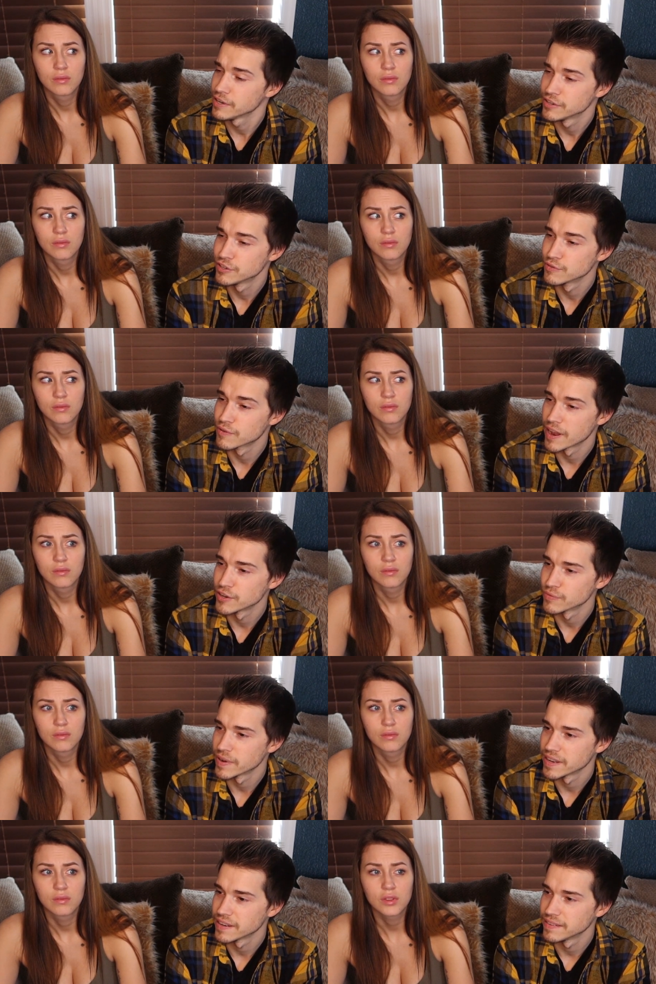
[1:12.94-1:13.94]
Speaker 1: year did you
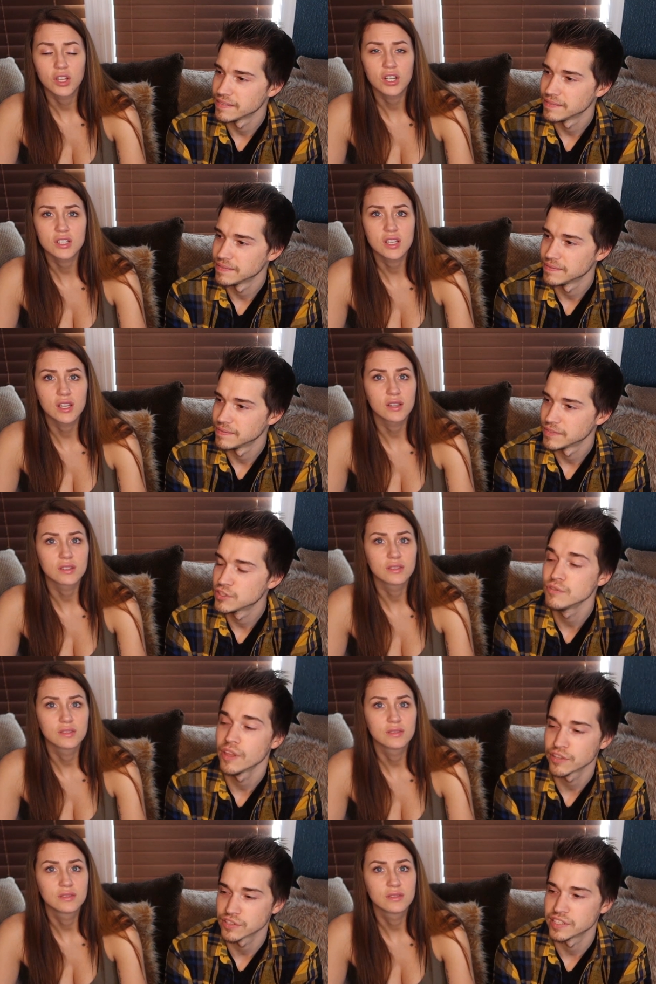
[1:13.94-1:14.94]
graduate? 13.
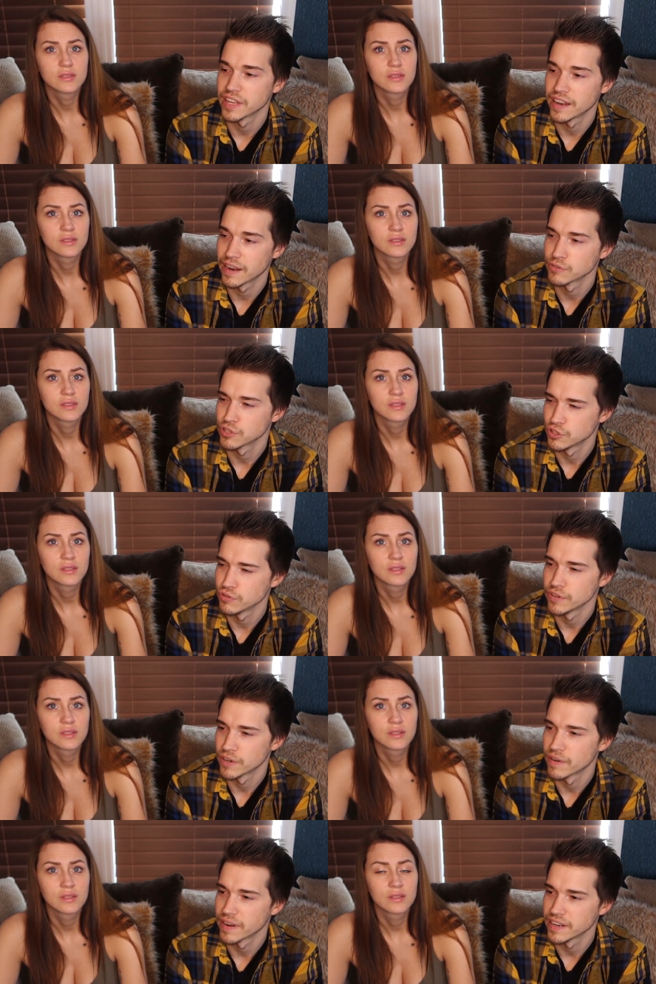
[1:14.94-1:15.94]
2010. I was a
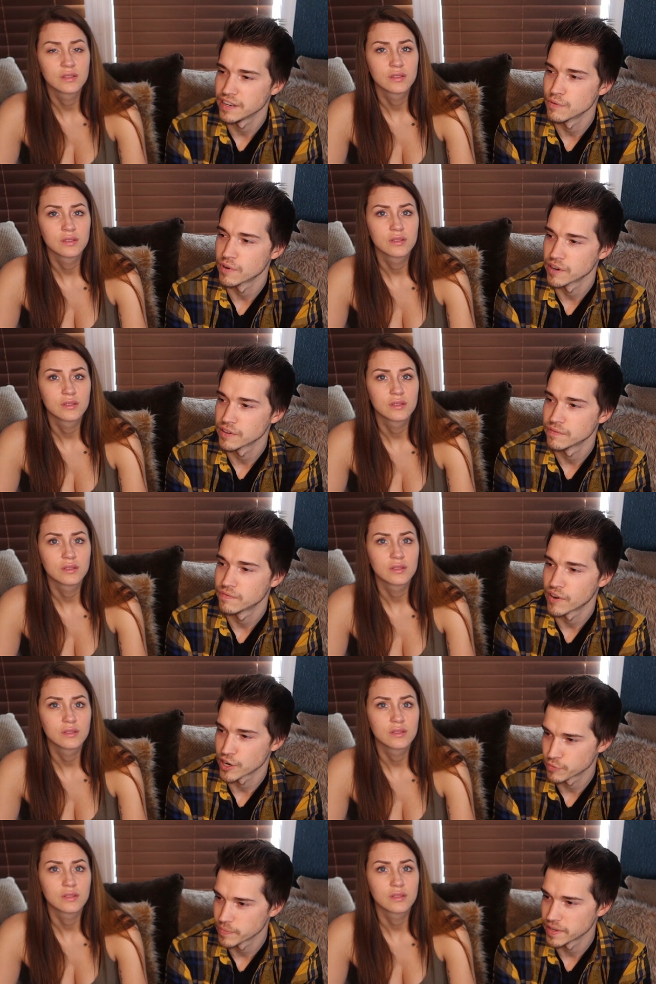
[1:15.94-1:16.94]
junior, right? And you were a
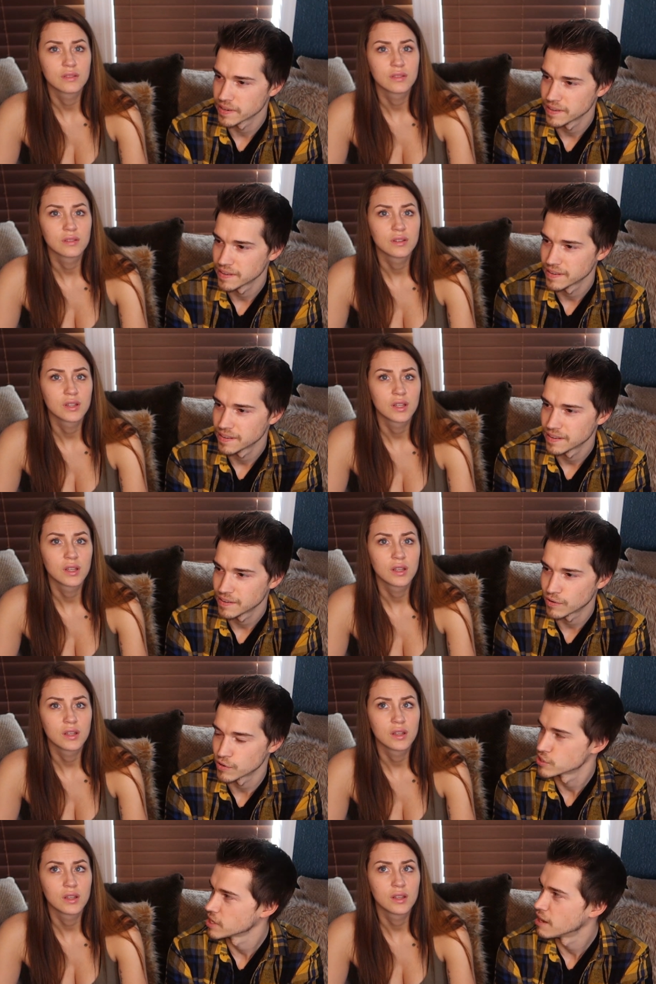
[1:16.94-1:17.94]
freshman
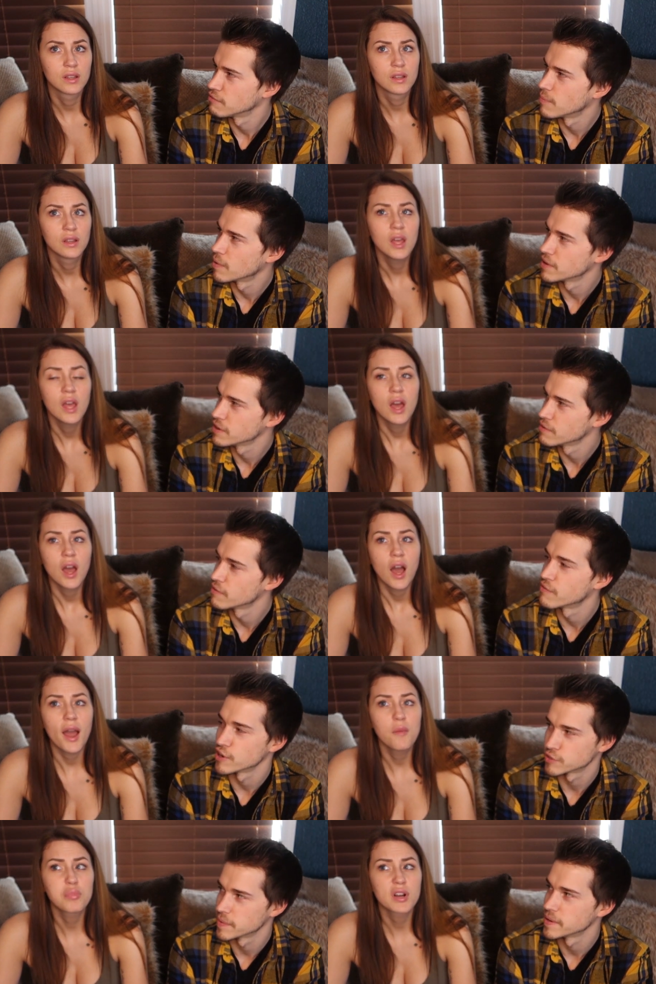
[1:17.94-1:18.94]
or a sophomore. You were
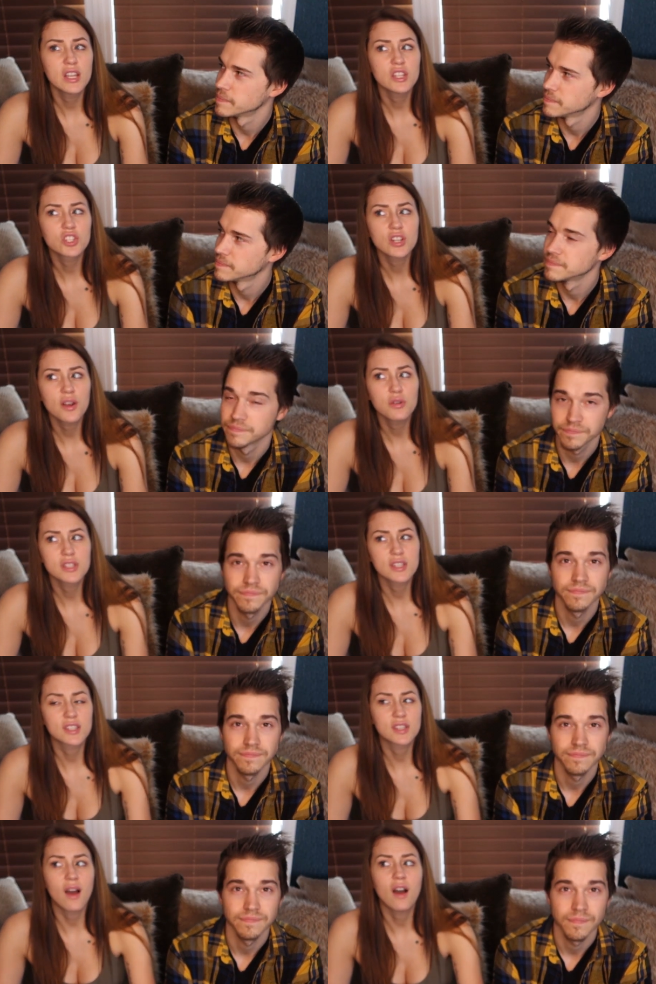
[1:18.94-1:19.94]
freshman. I'm
Speaker 2: pretty sure I was a
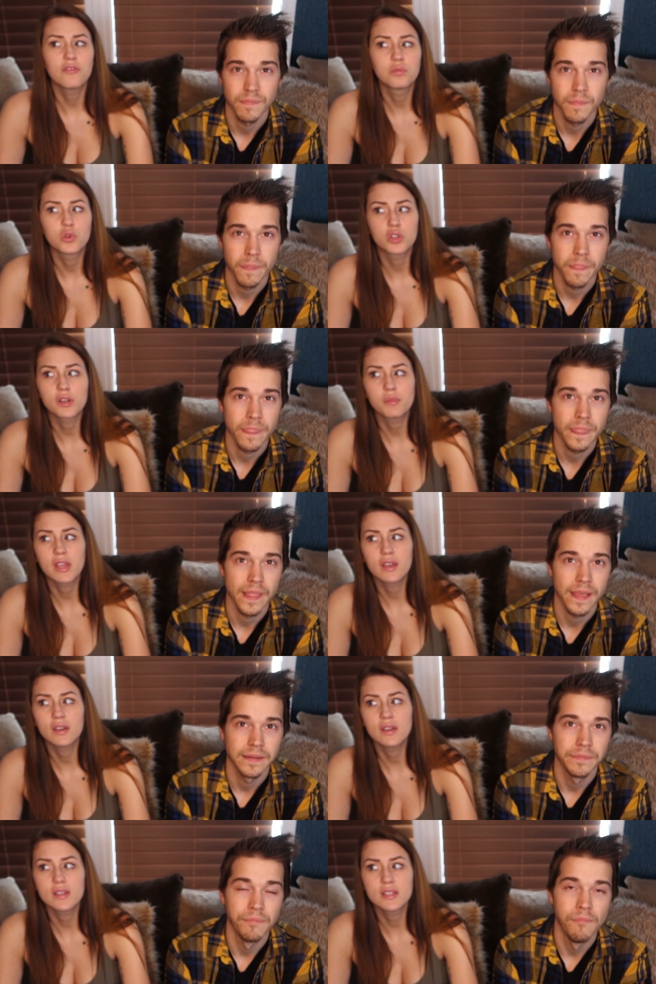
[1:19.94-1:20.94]
sophomore
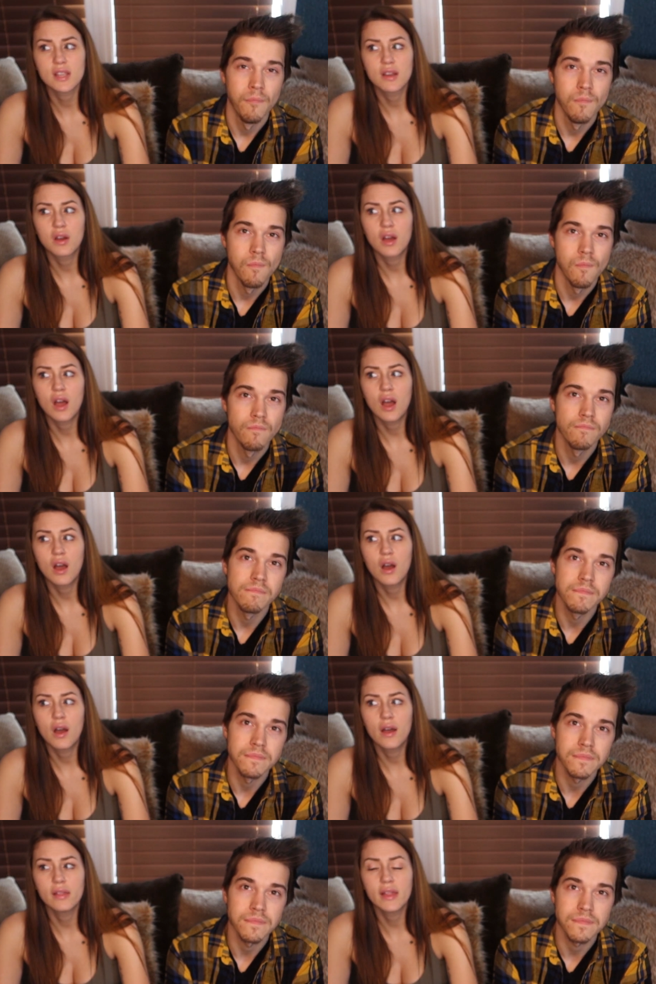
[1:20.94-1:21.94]
because,
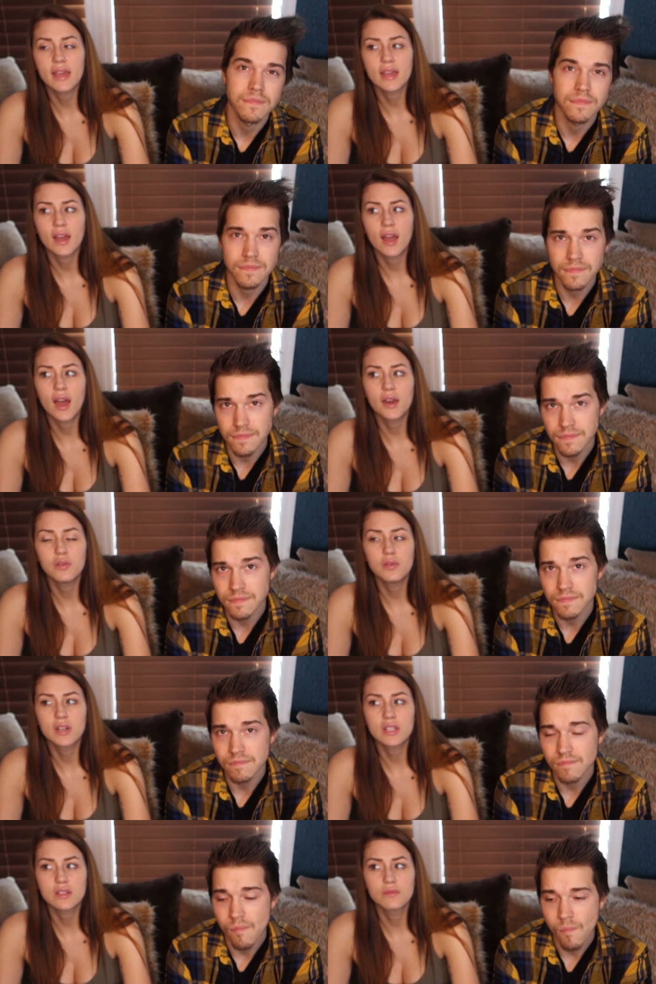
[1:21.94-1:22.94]
like, I don't
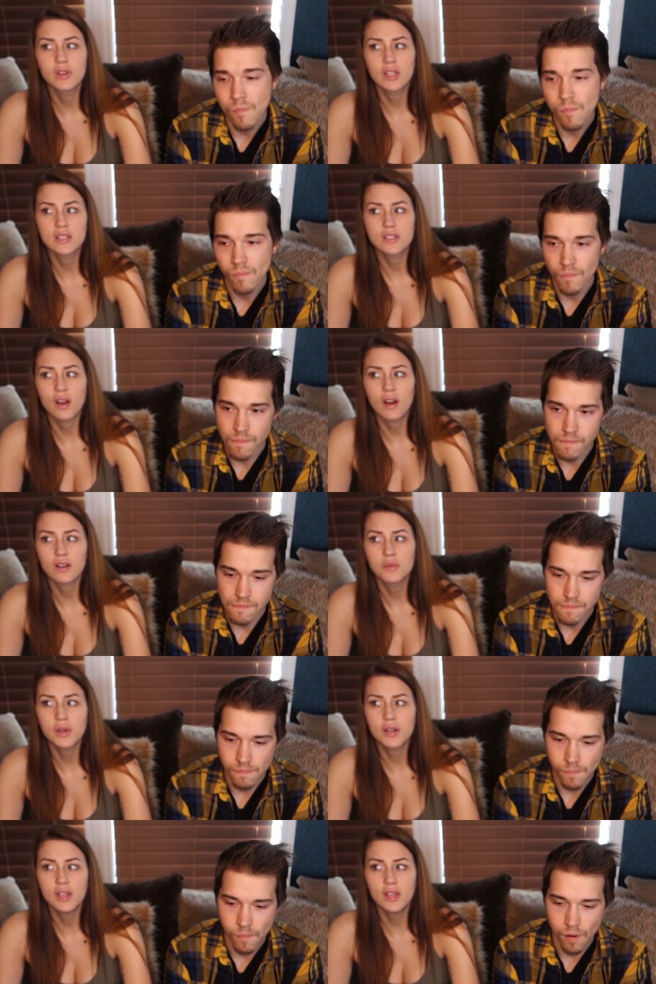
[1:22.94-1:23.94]
want to really talk
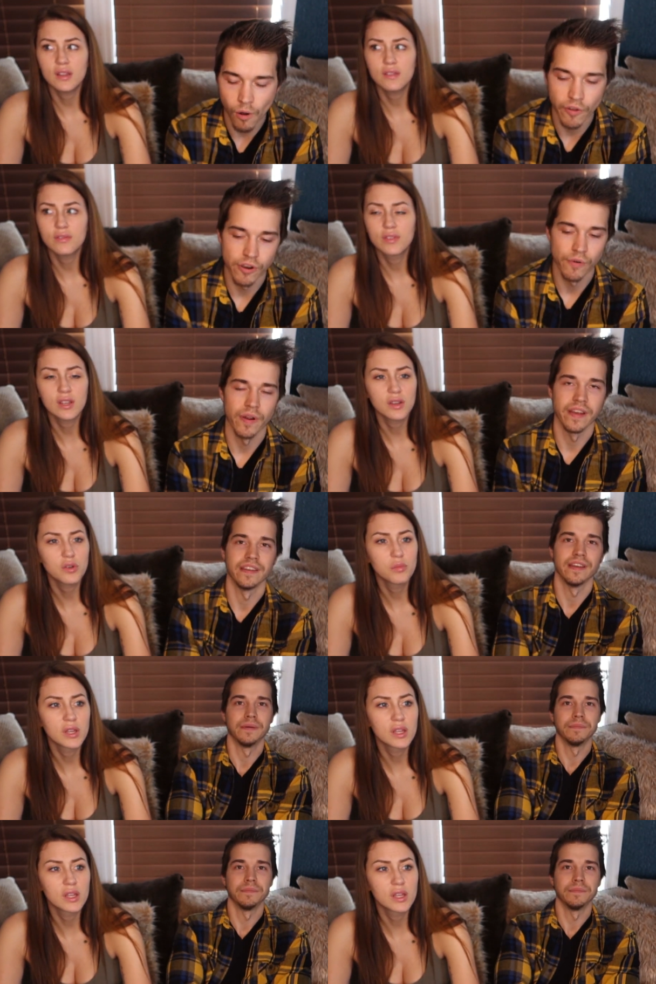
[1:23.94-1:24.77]
about it. Oh, you're video, right.